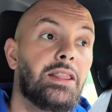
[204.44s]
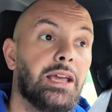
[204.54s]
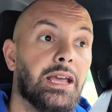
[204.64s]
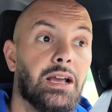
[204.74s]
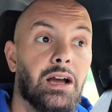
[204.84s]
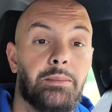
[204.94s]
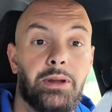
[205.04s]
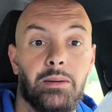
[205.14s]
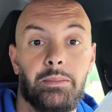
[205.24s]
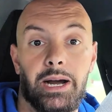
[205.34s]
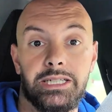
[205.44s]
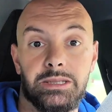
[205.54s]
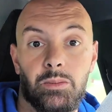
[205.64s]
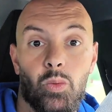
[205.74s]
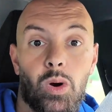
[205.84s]
They can come here buy
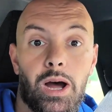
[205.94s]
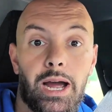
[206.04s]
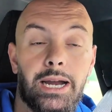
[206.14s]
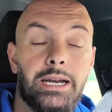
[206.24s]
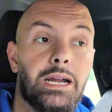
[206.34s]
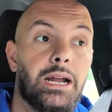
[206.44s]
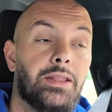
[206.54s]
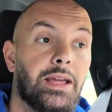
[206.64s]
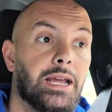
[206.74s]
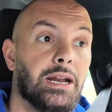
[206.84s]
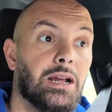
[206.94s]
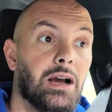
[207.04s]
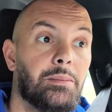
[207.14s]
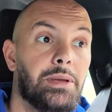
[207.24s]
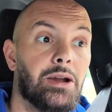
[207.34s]
some wine. They can
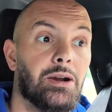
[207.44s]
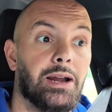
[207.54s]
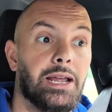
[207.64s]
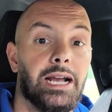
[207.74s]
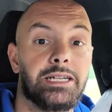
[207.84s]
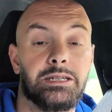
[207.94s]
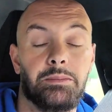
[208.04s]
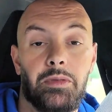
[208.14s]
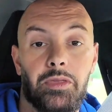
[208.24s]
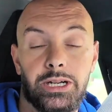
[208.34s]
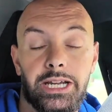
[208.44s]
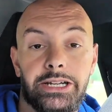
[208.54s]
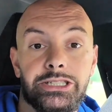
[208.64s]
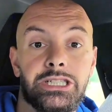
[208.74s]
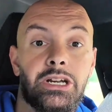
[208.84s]
come here and get some
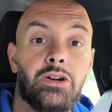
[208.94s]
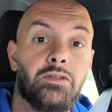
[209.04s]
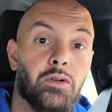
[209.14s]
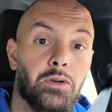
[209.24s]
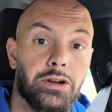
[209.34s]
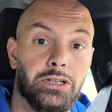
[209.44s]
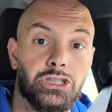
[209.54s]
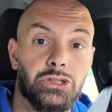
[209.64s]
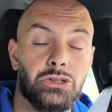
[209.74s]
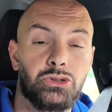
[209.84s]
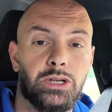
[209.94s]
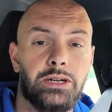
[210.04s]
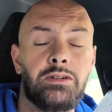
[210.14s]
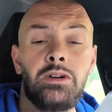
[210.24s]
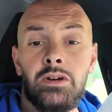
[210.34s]
trinkets for their
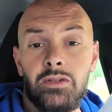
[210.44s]
children.